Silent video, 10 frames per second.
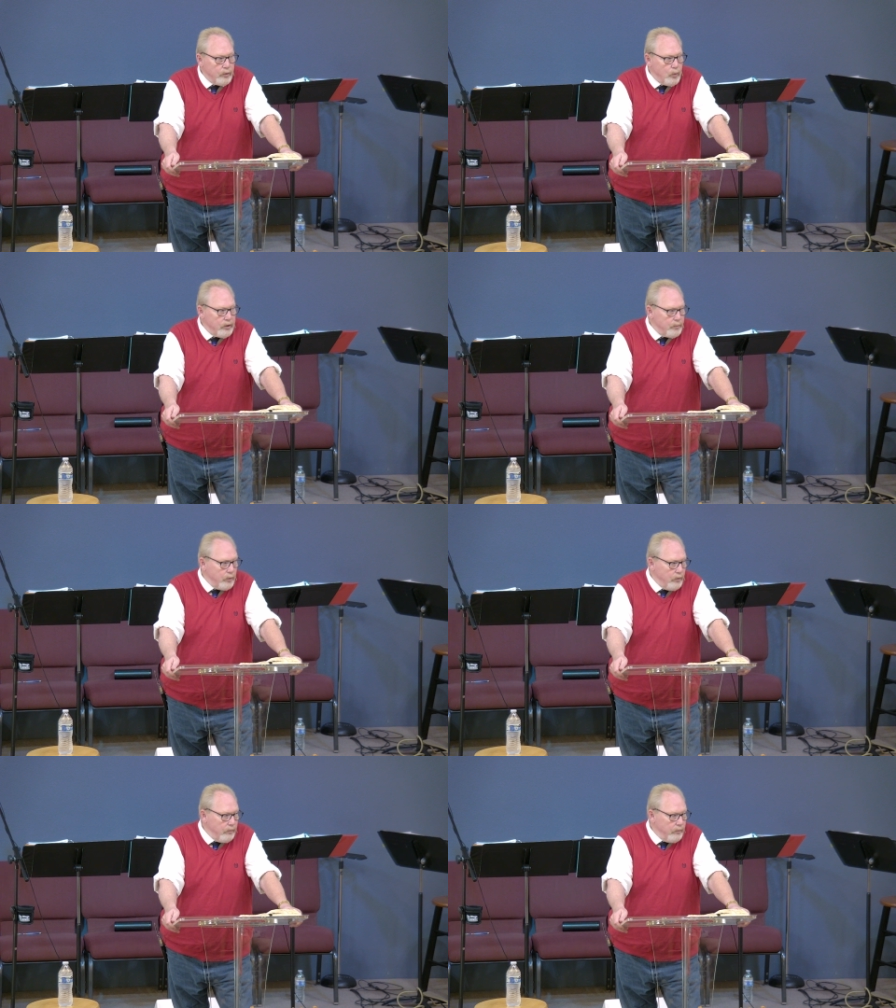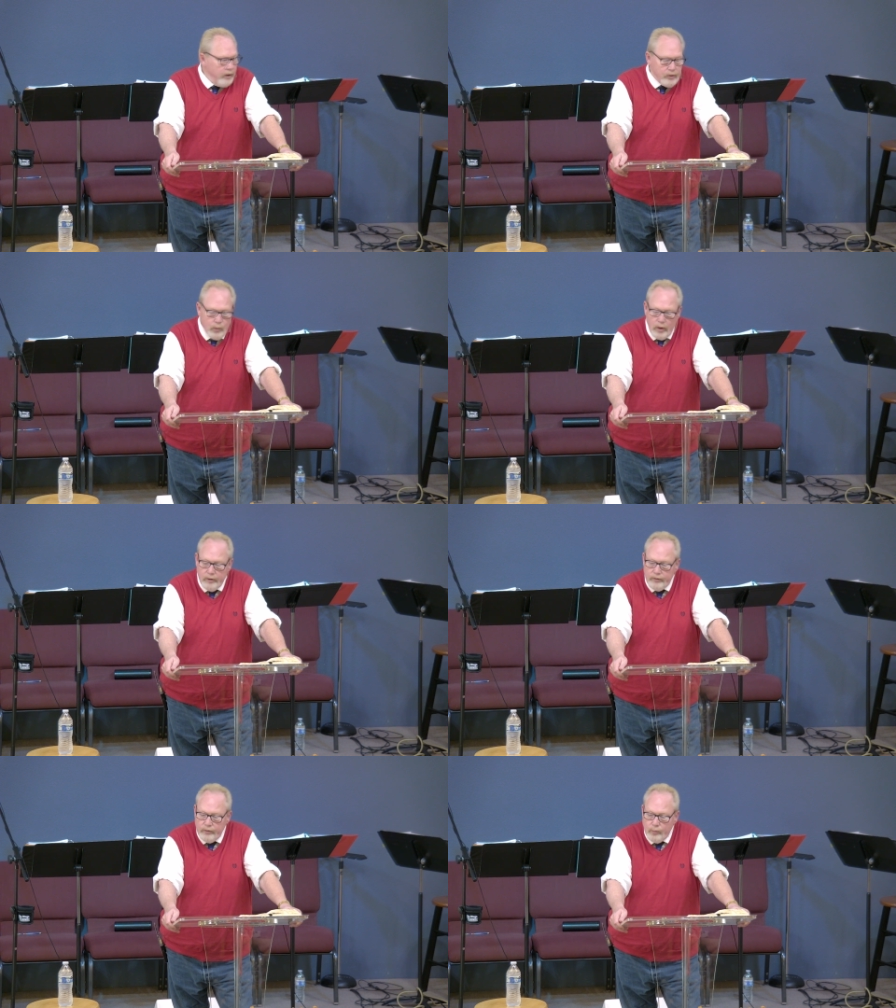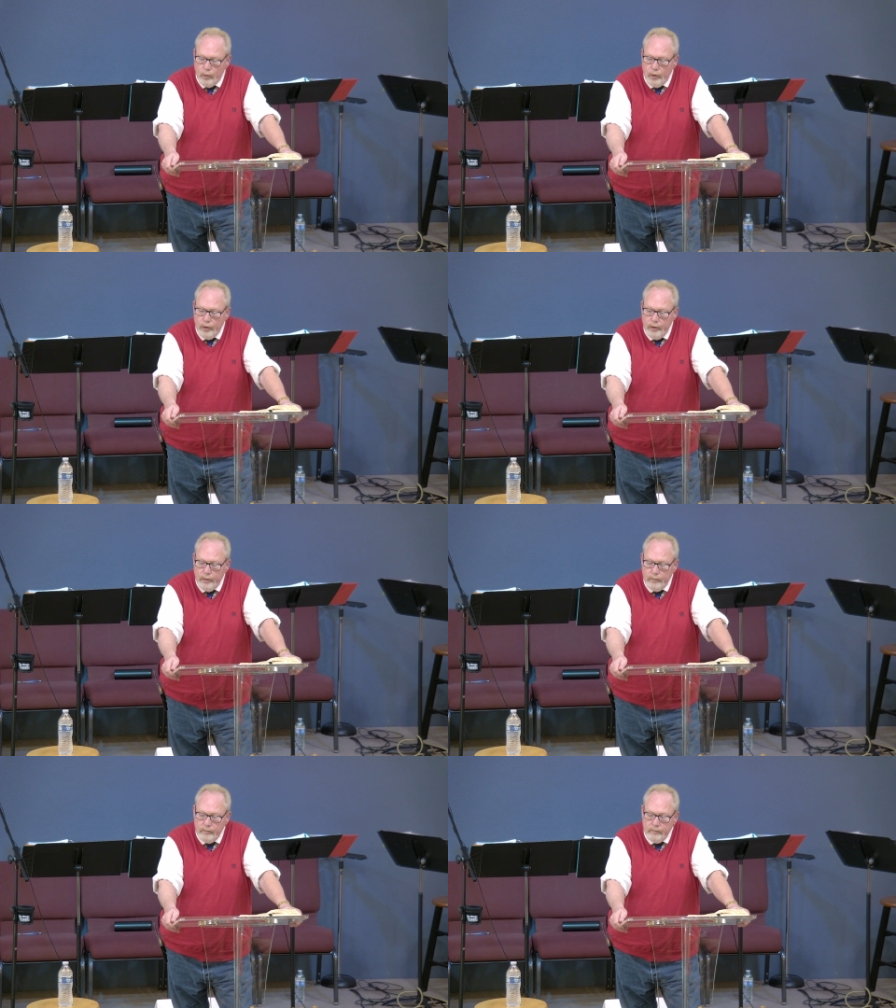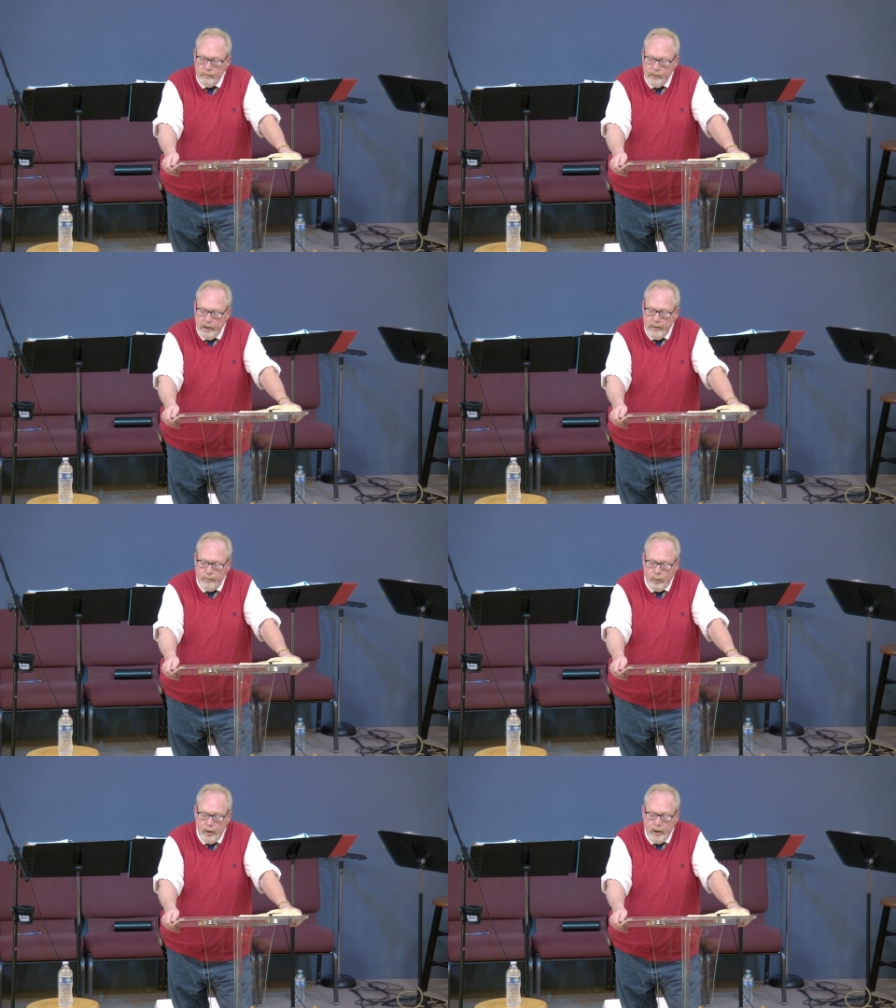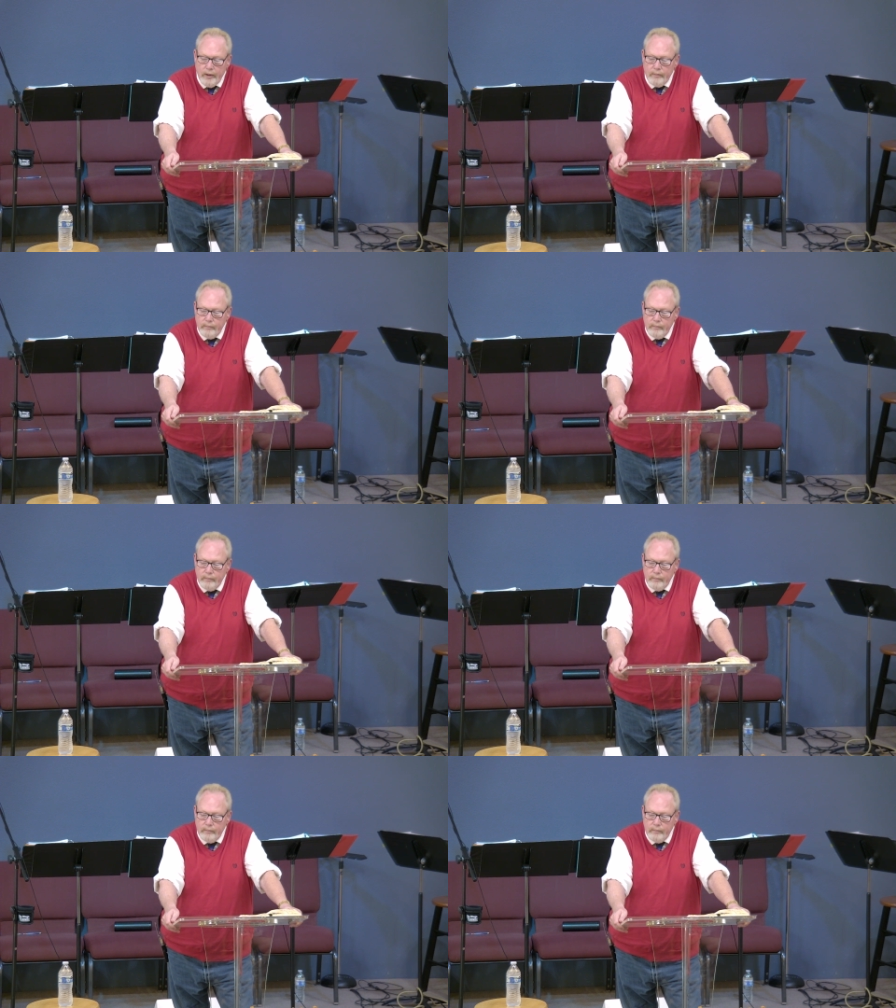his whisper as well as his word, and pray.